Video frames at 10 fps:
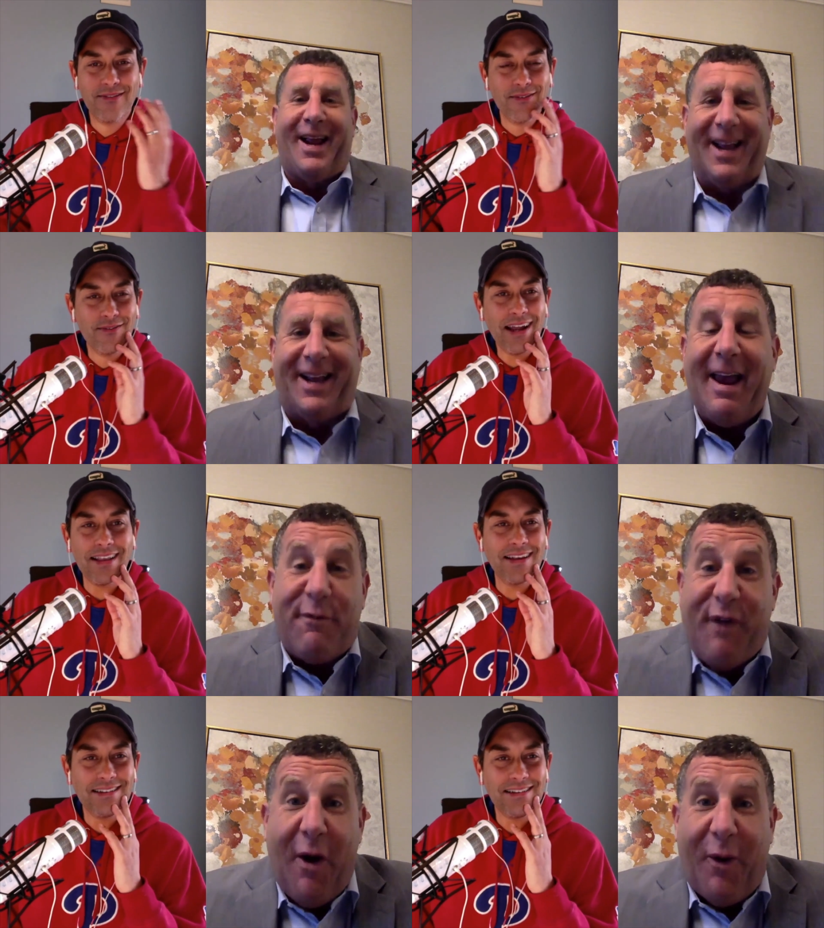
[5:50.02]
Speaker 1: Like, get
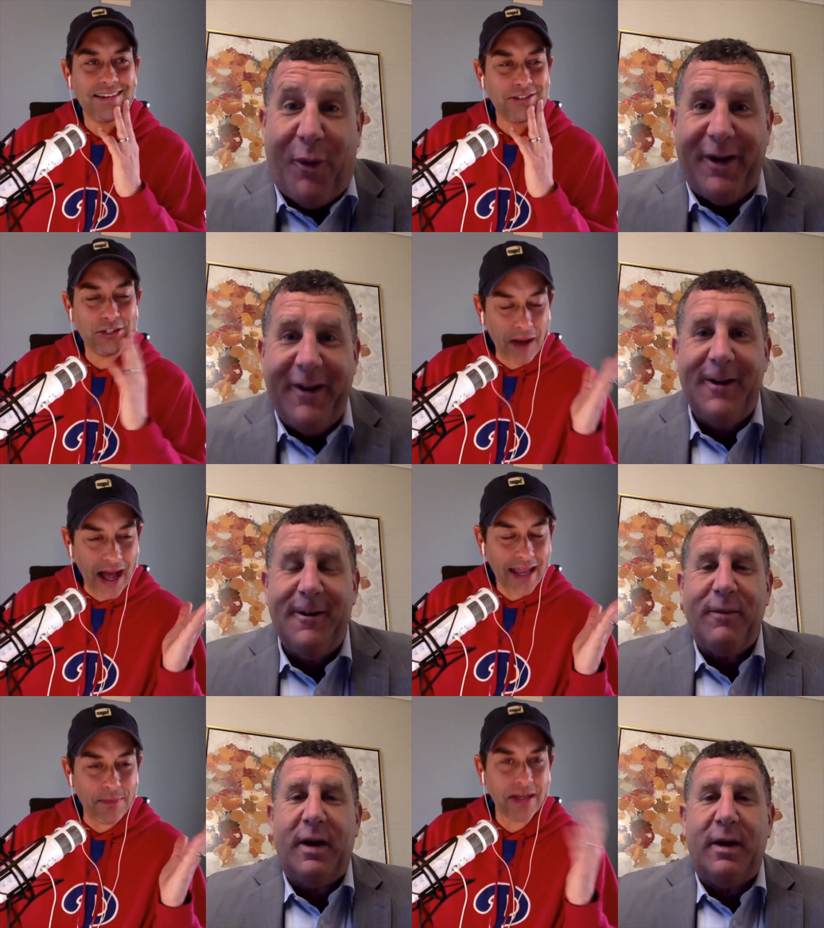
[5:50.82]
right. a phone. Just
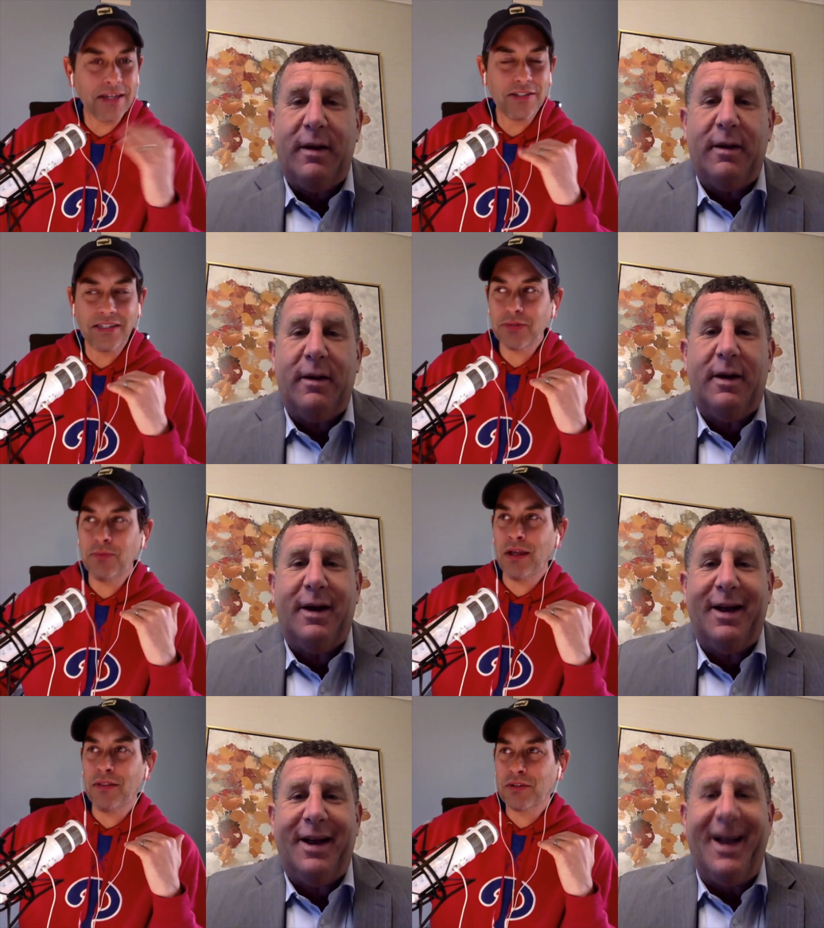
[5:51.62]
buy it because
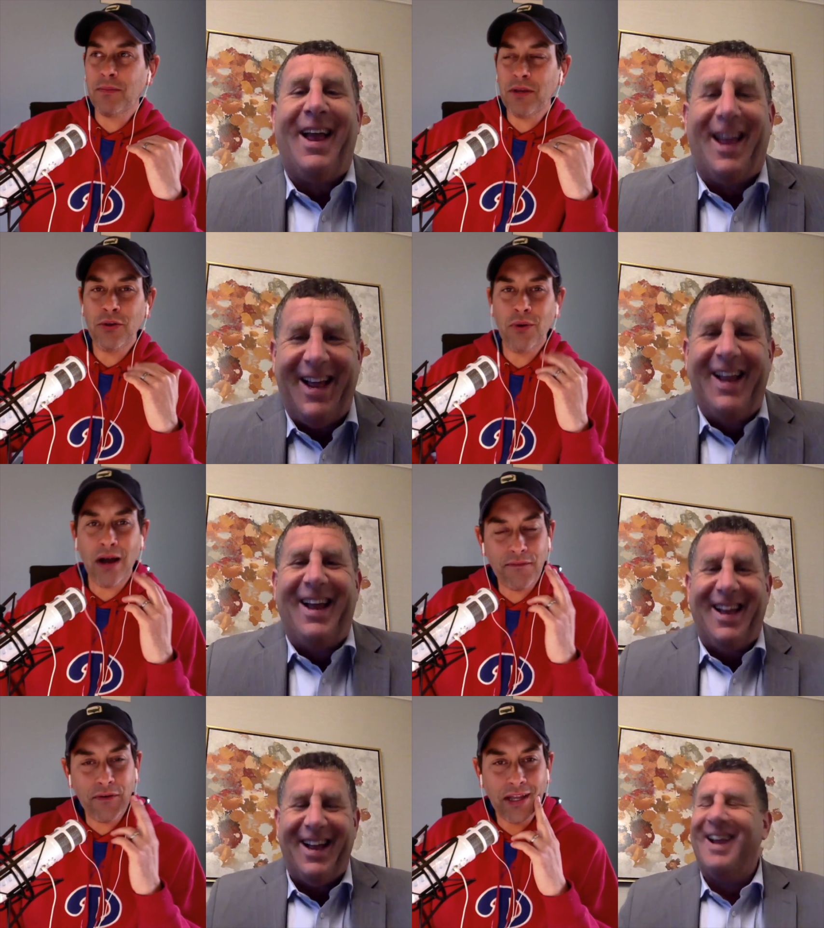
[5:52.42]
guess what? There's going to be a
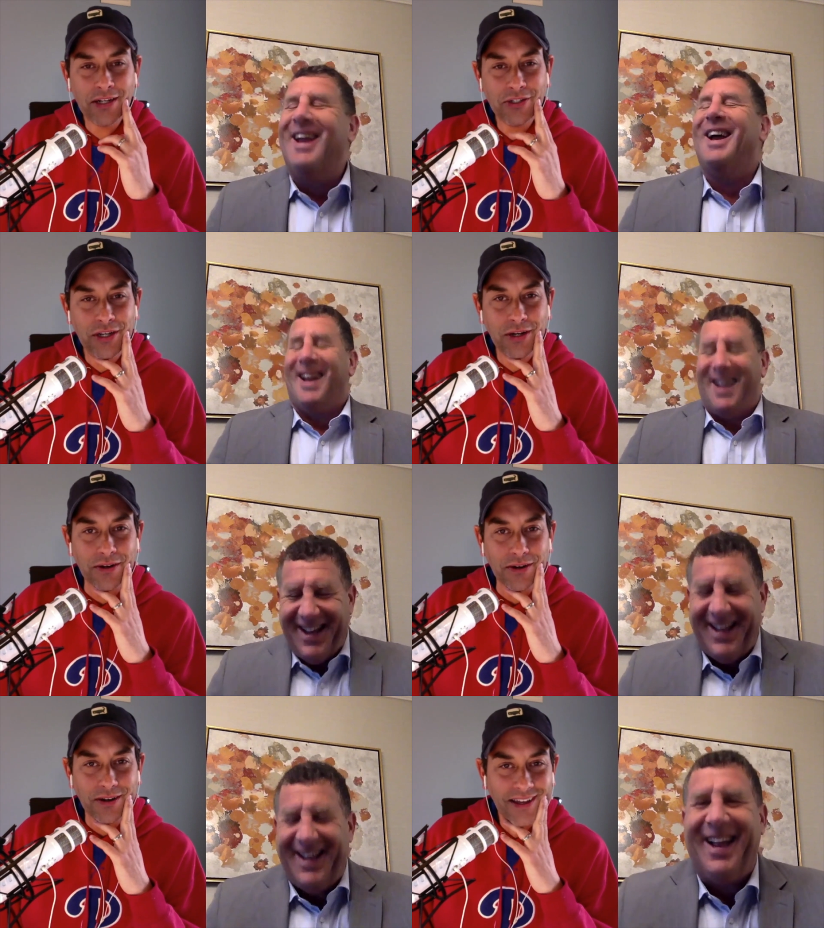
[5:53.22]
new iPhone next
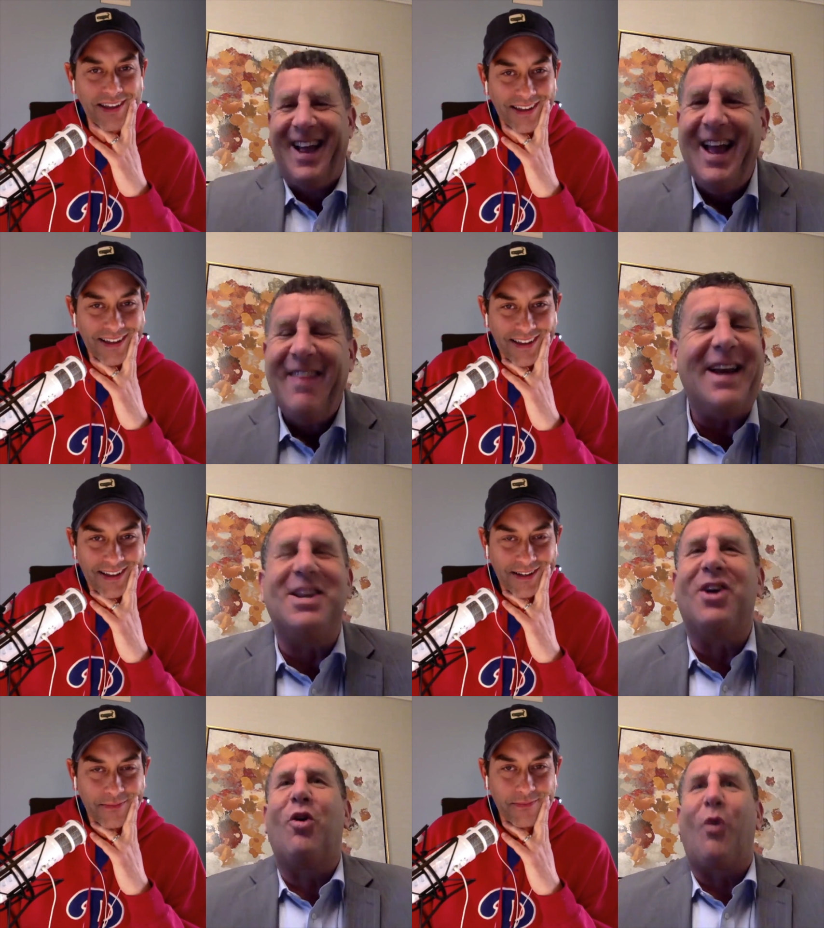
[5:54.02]
year.
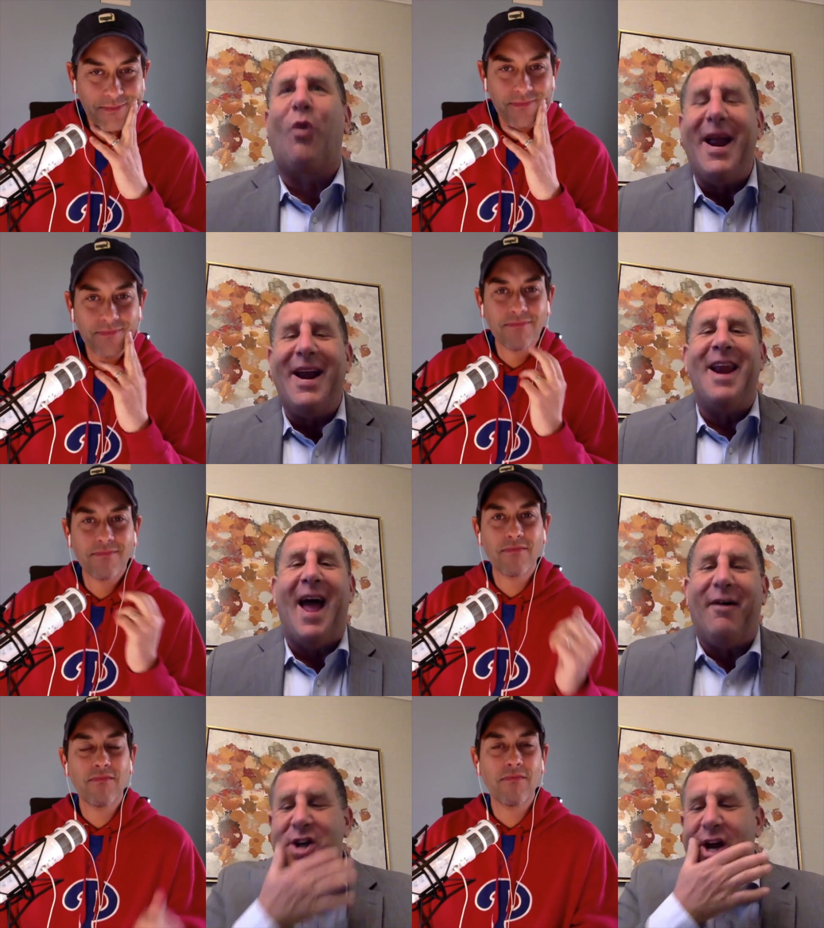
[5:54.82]
That is a great
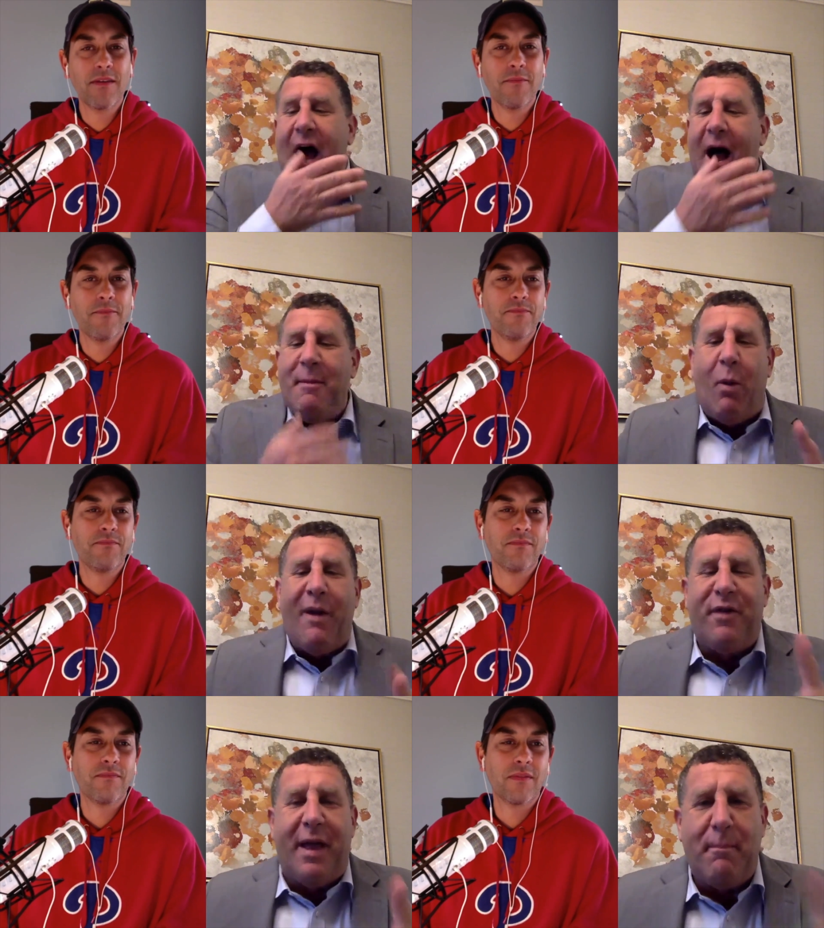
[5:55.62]
analogy. I'm going
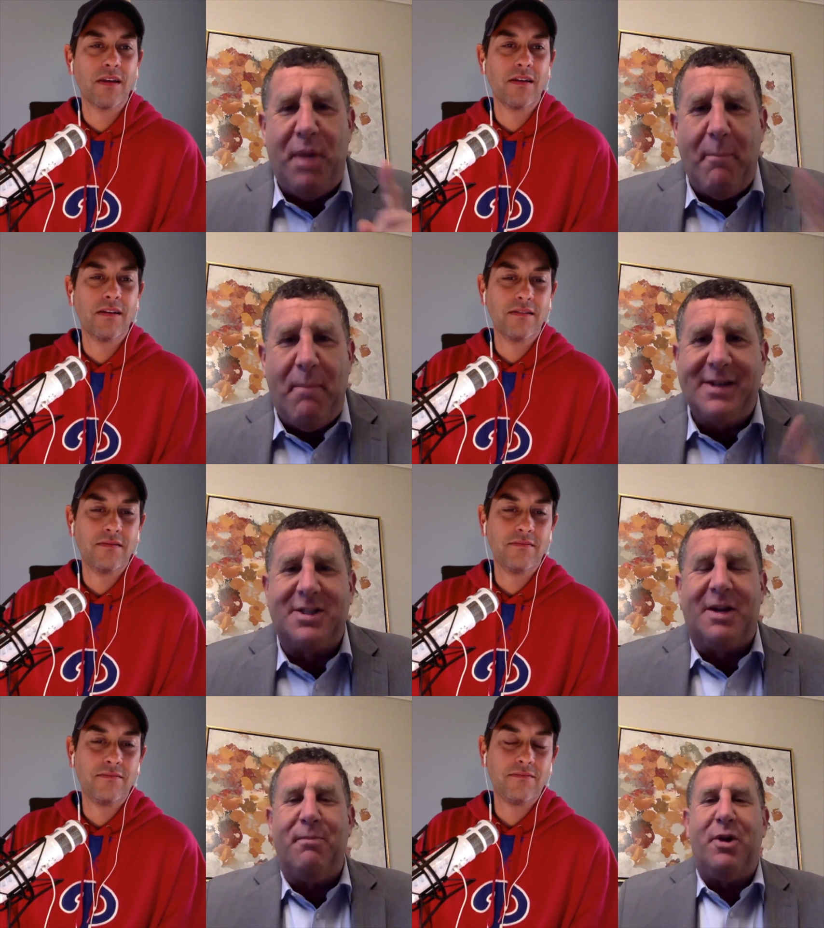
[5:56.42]
to wait for that. The
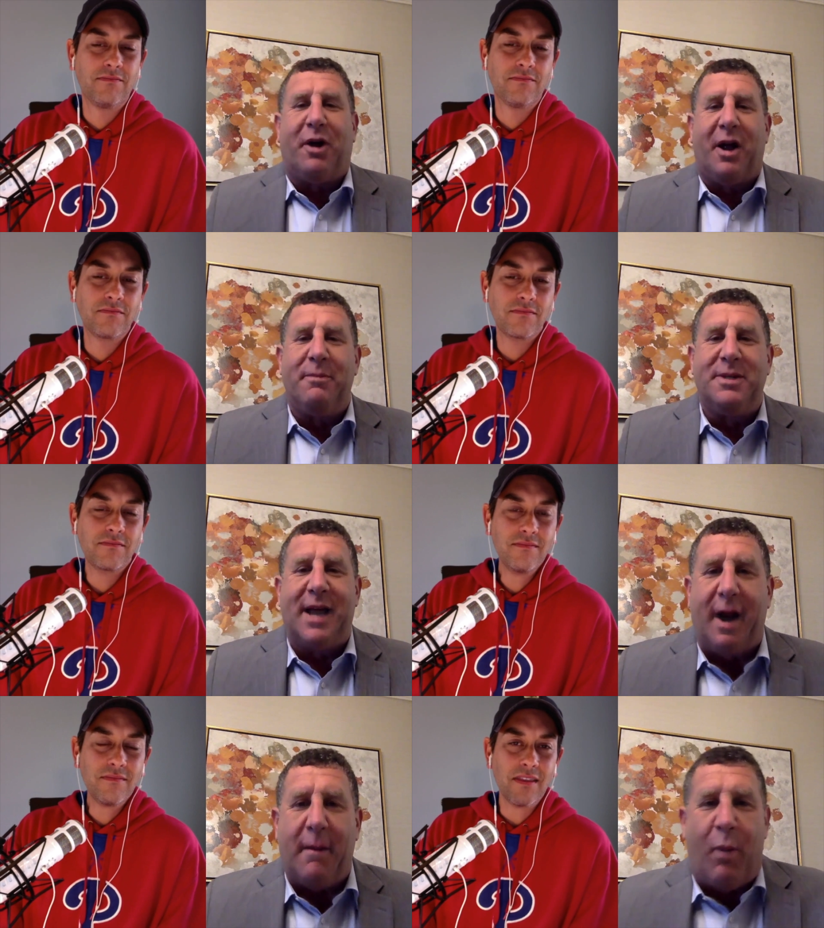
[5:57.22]
best computer
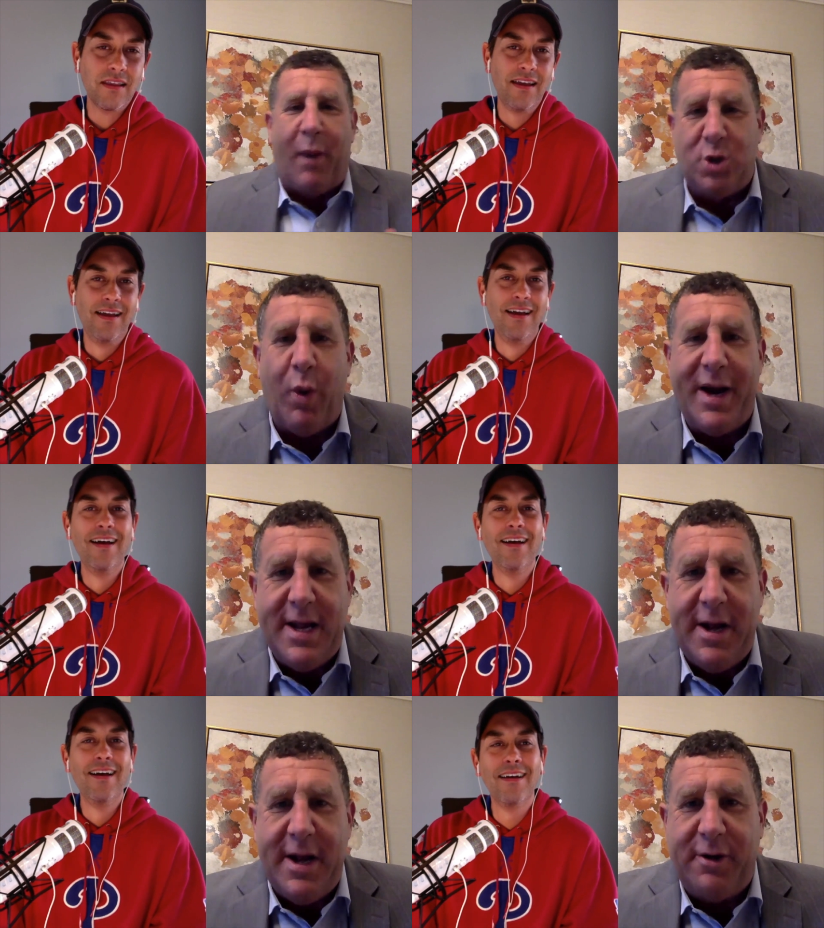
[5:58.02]
comes out. I'm going to wait
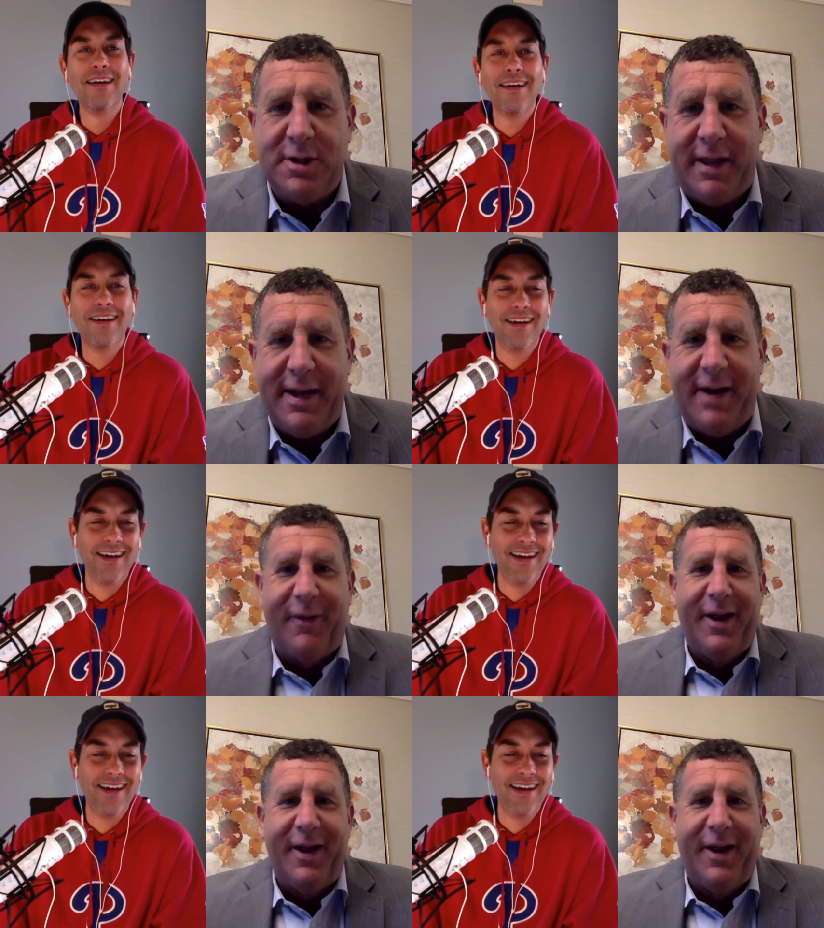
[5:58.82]
20 years so you know.